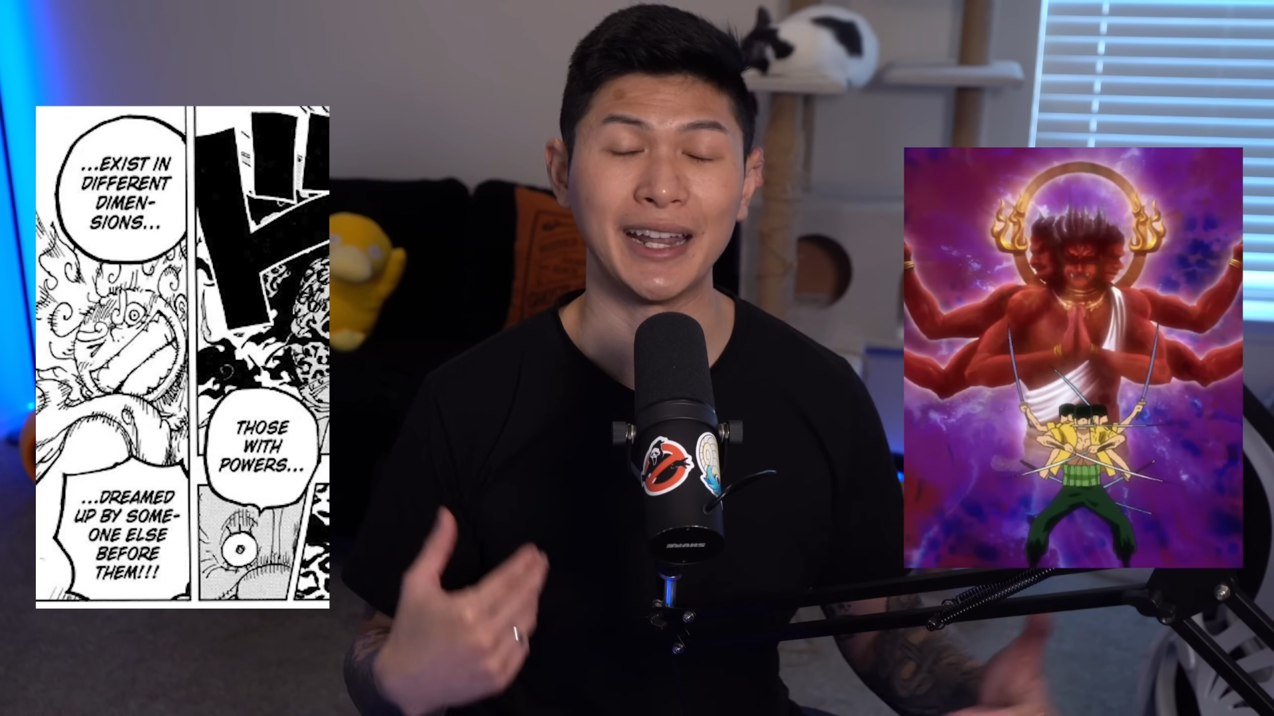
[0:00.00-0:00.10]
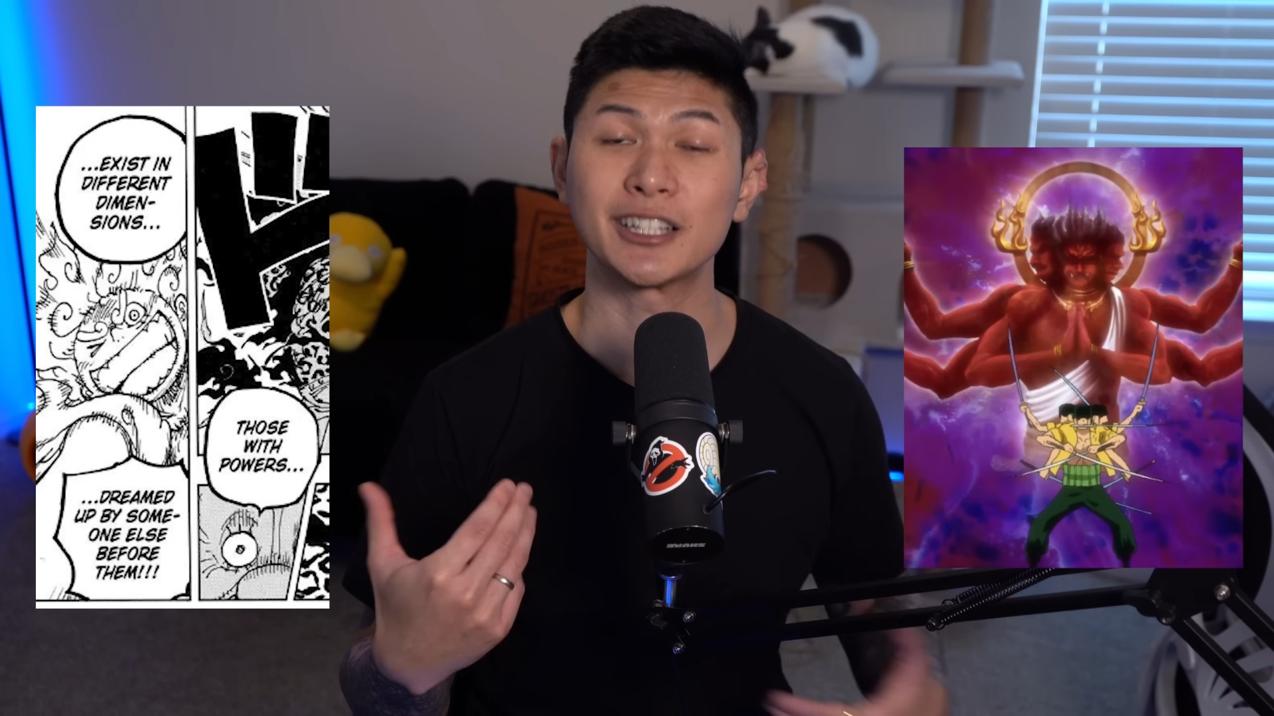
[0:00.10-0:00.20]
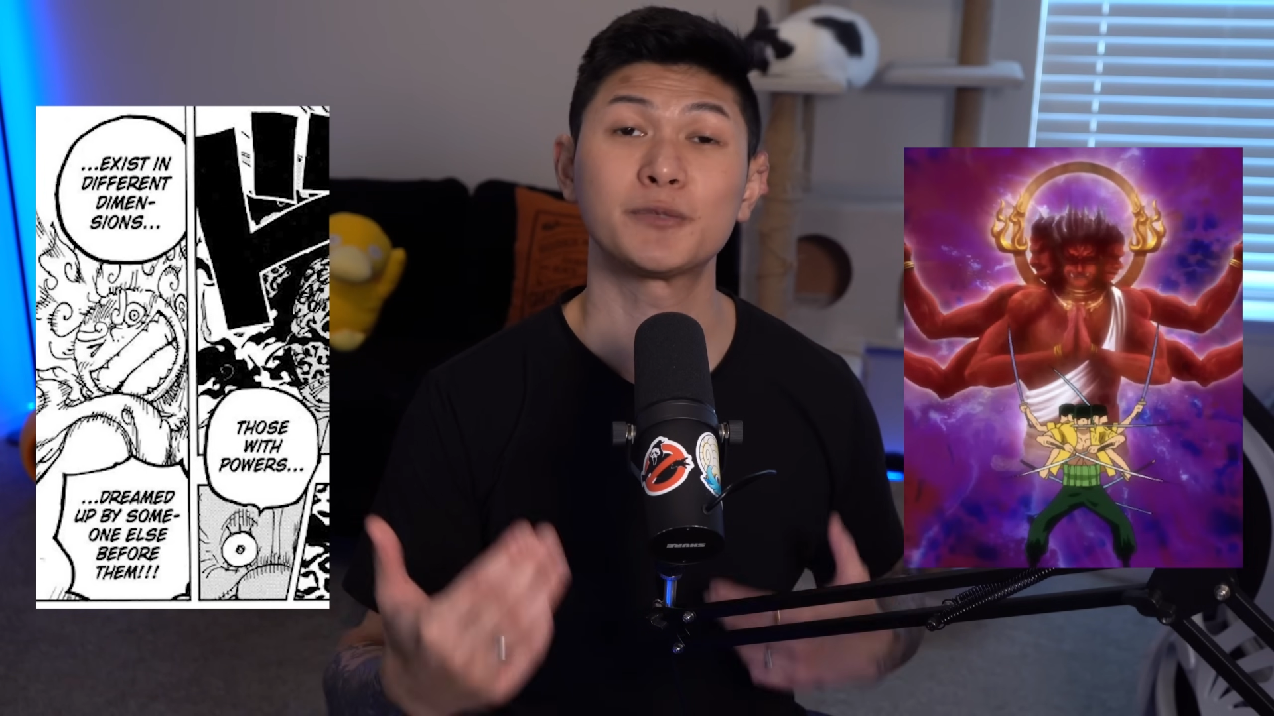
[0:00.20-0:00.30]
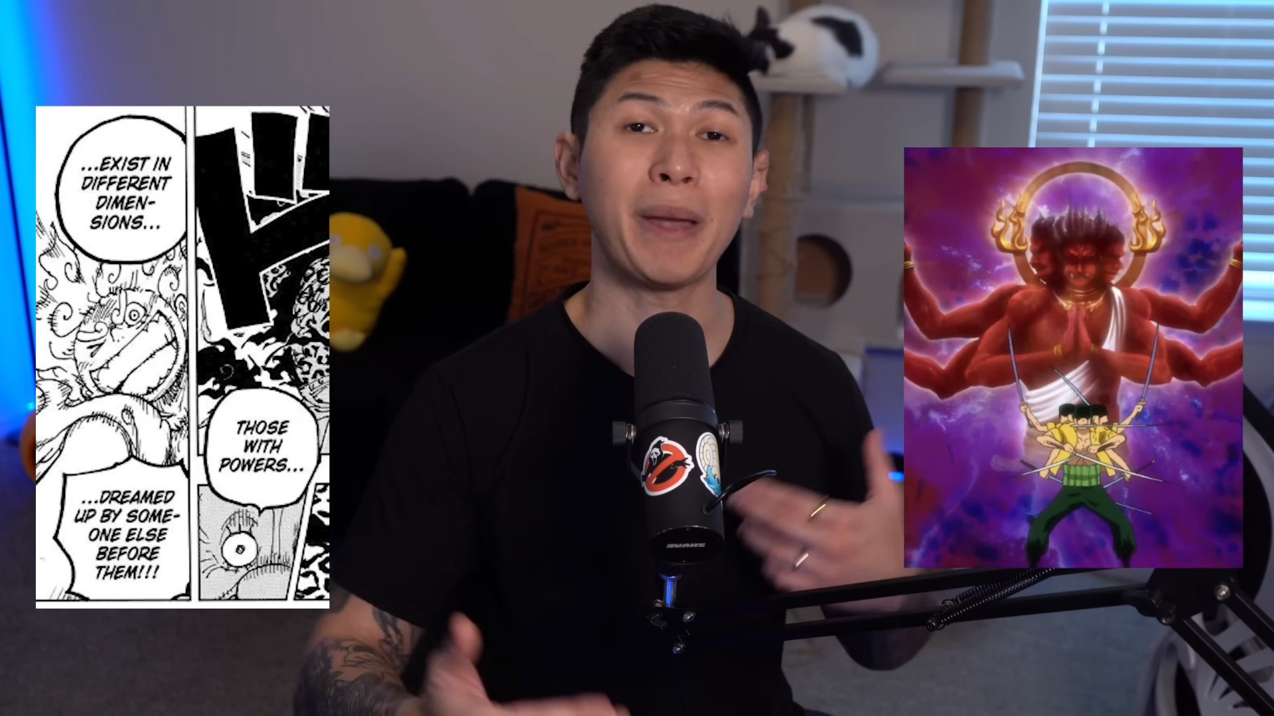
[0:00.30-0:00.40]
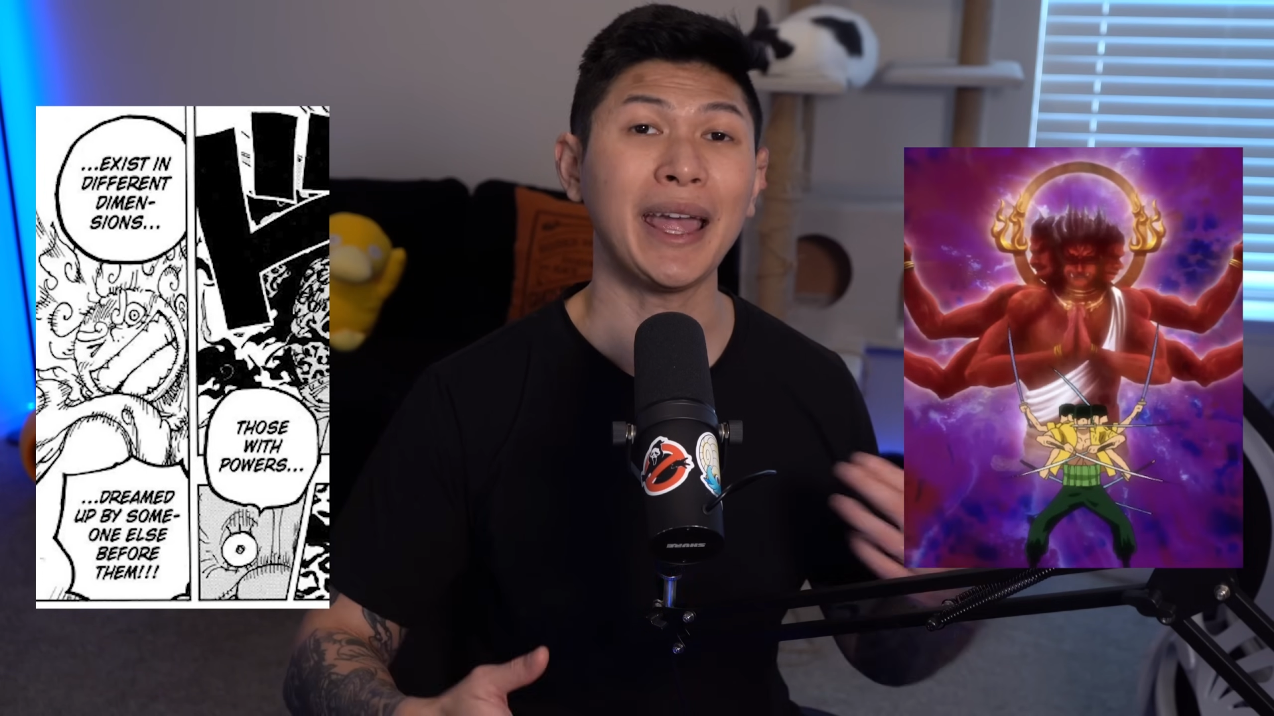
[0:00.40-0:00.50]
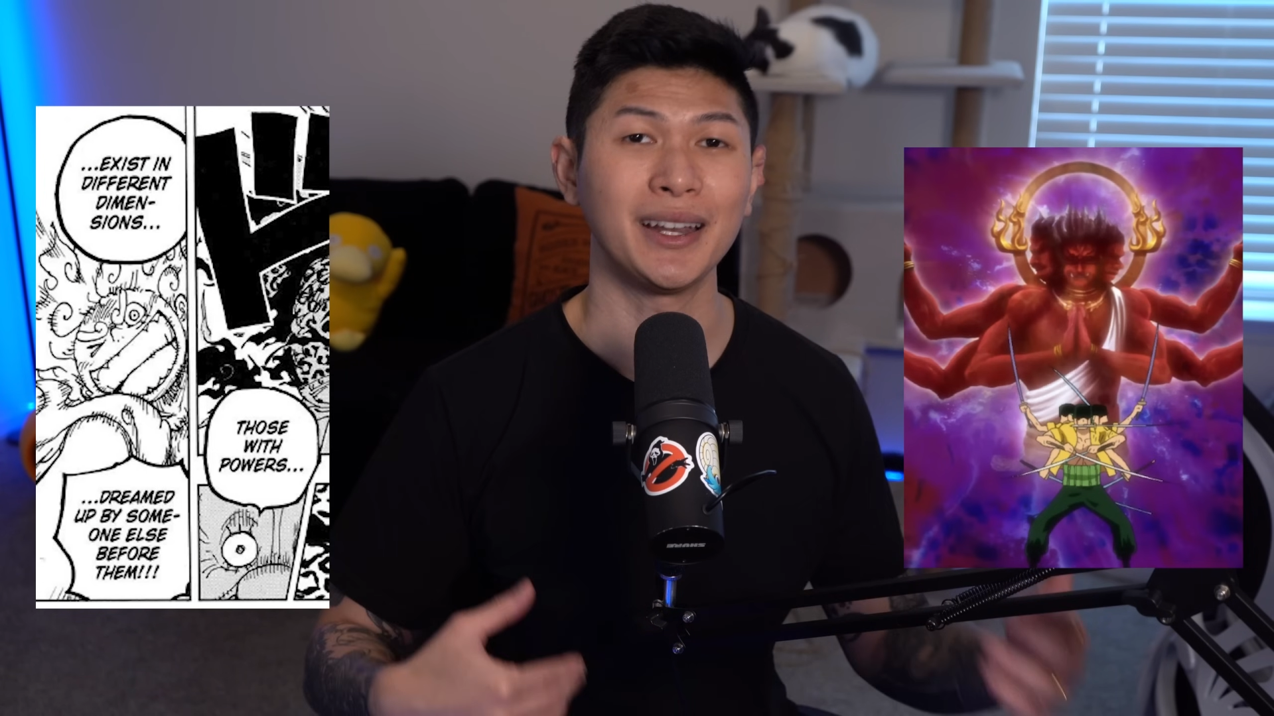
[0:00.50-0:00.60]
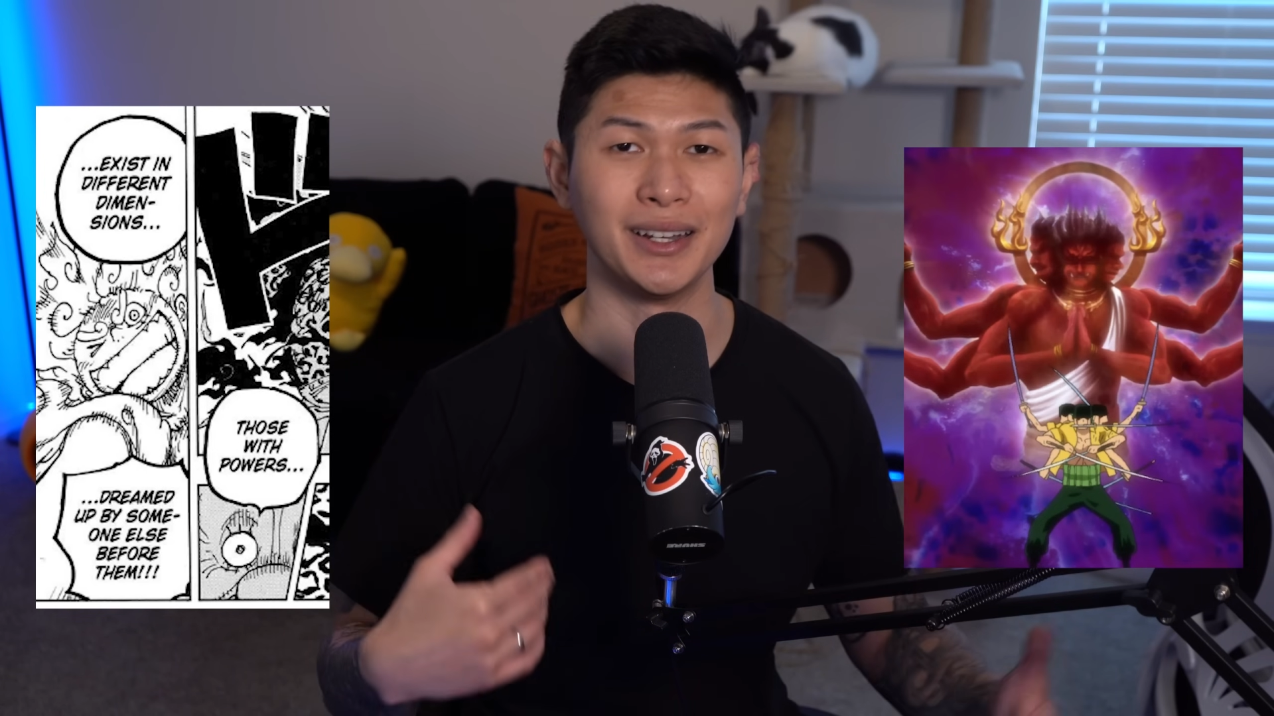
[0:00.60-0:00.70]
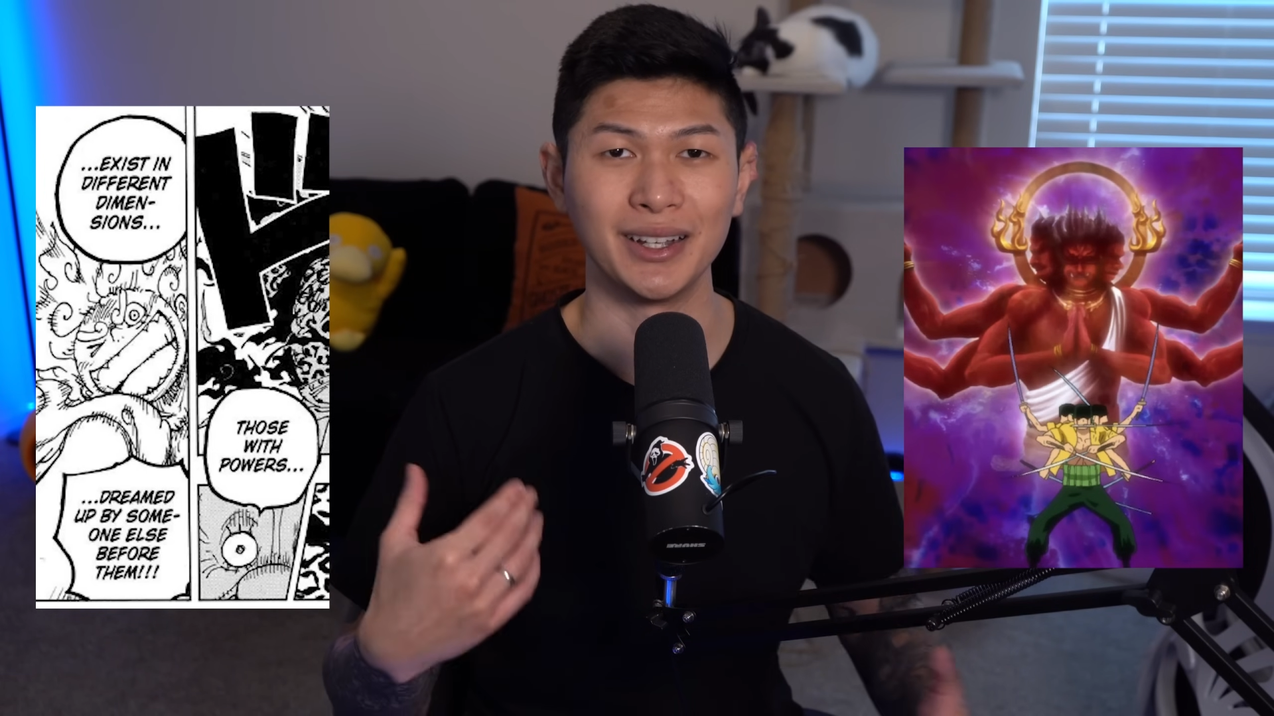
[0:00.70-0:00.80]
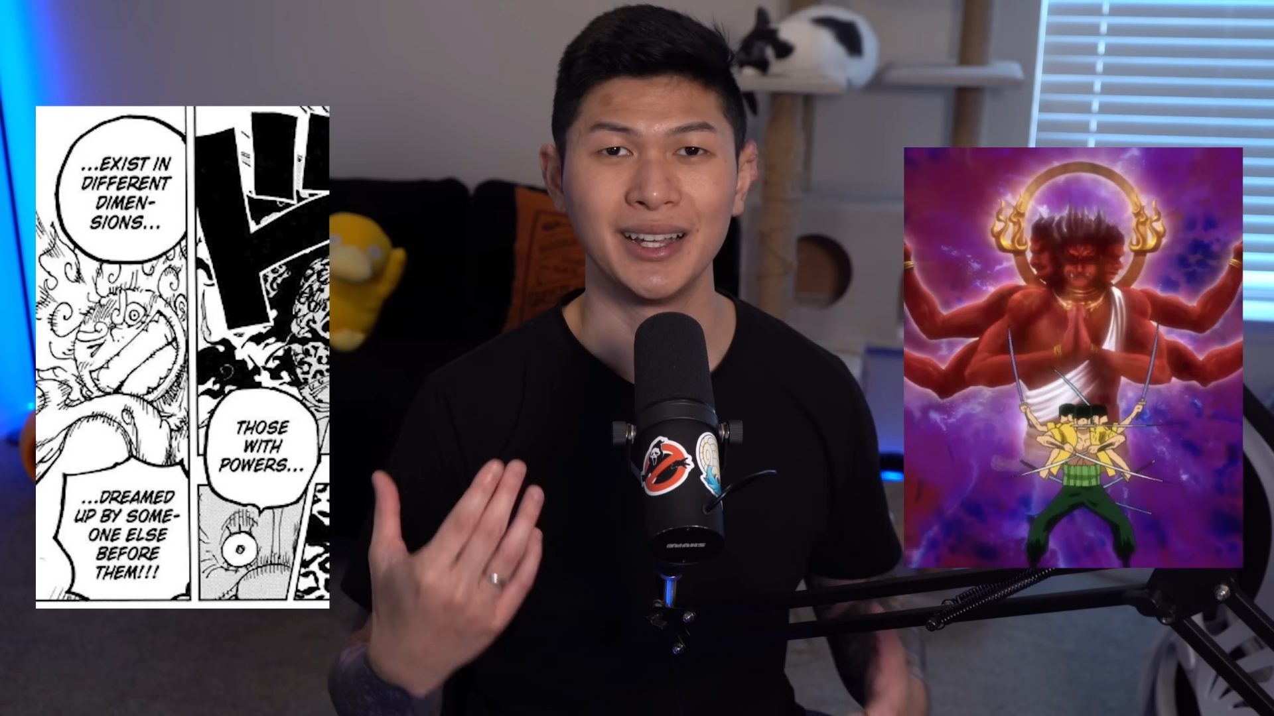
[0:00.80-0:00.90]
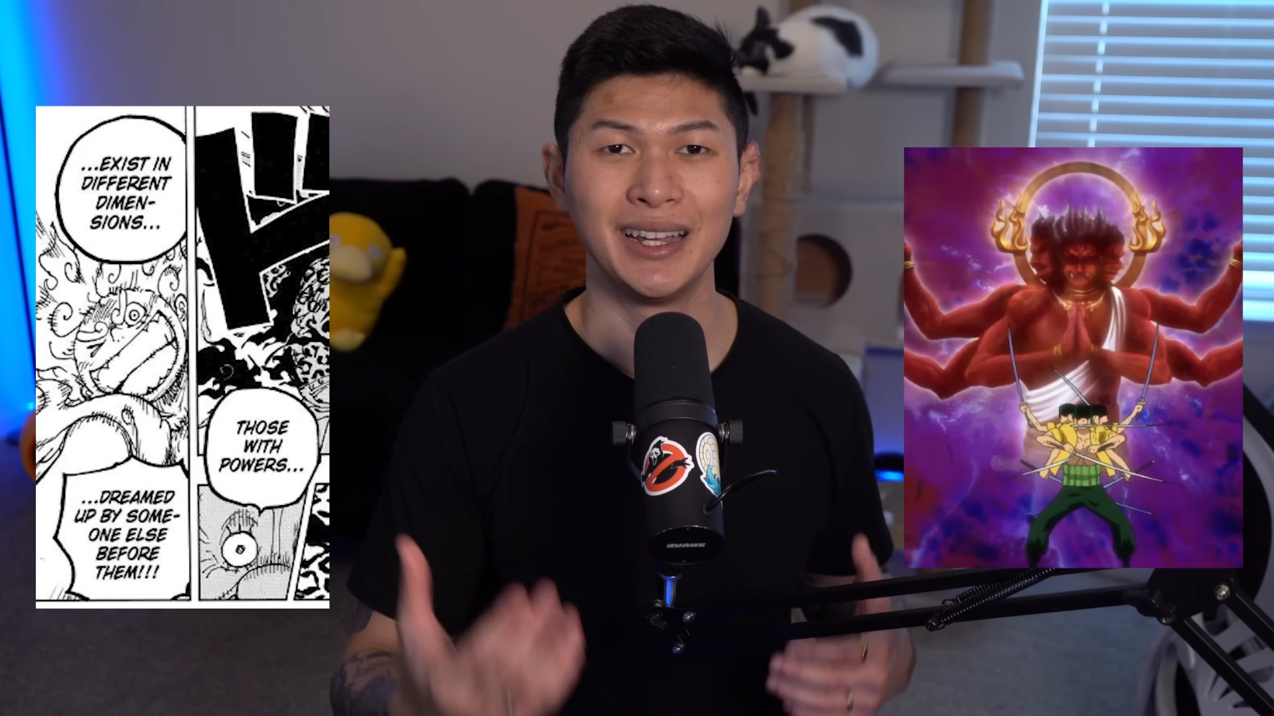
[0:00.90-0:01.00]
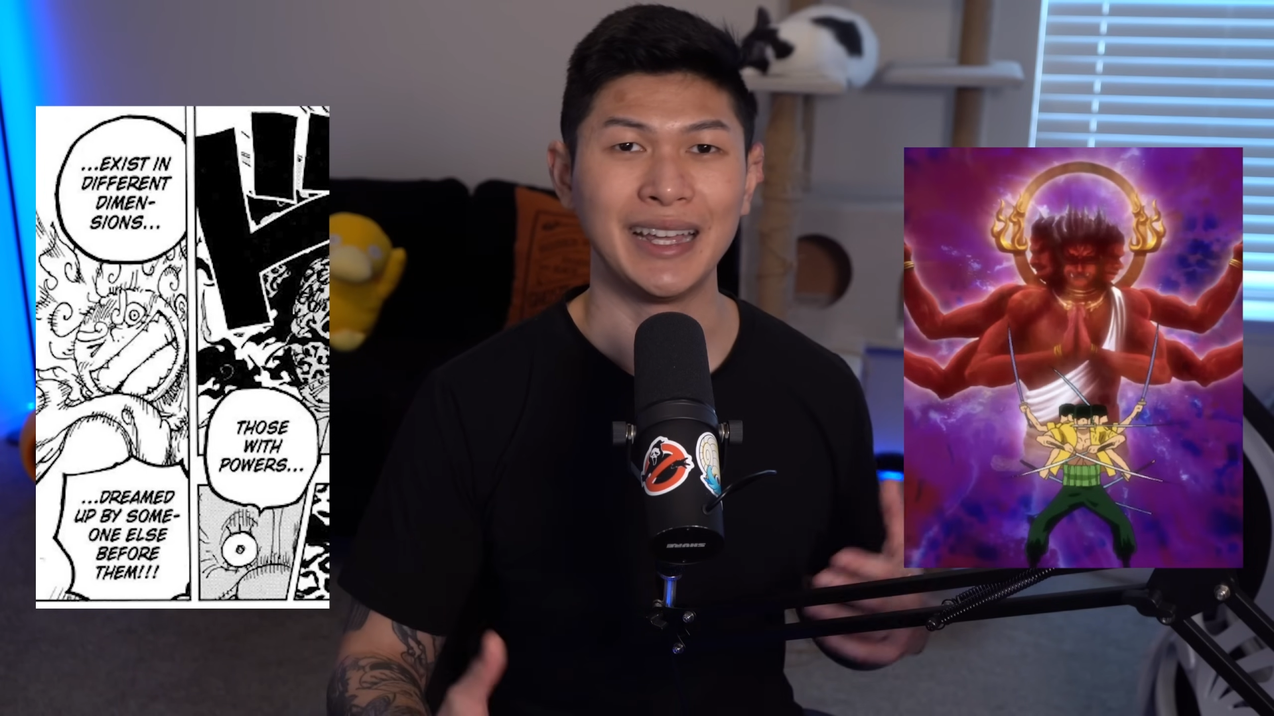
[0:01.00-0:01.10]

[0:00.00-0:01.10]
expand